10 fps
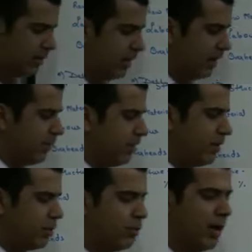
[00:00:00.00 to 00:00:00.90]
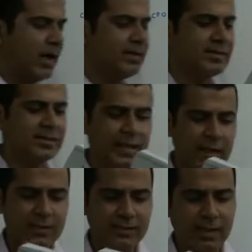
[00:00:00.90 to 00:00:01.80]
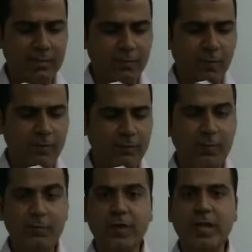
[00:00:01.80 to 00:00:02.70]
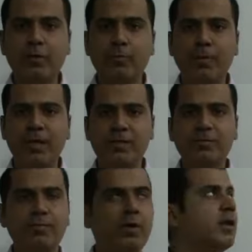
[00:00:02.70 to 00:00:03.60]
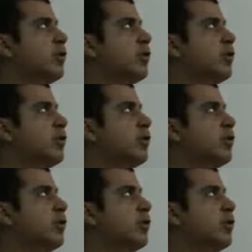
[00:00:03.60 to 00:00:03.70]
they have given you and sells them for 50 rupees per